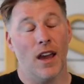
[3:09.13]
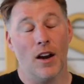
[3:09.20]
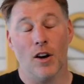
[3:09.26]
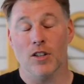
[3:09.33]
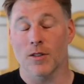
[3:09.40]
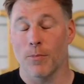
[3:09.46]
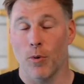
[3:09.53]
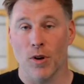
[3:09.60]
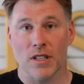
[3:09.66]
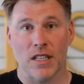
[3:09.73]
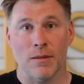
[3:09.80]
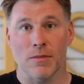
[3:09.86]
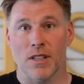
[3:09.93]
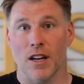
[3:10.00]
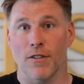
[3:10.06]
And our support
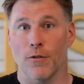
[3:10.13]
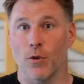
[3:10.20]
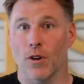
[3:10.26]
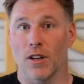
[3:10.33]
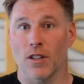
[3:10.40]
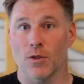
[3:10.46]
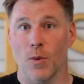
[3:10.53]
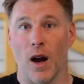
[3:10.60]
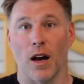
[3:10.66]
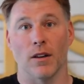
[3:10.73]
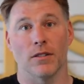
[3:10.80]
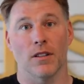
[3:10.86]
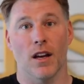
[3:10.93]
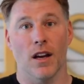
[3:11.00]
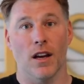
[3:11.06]
team is there for you as well.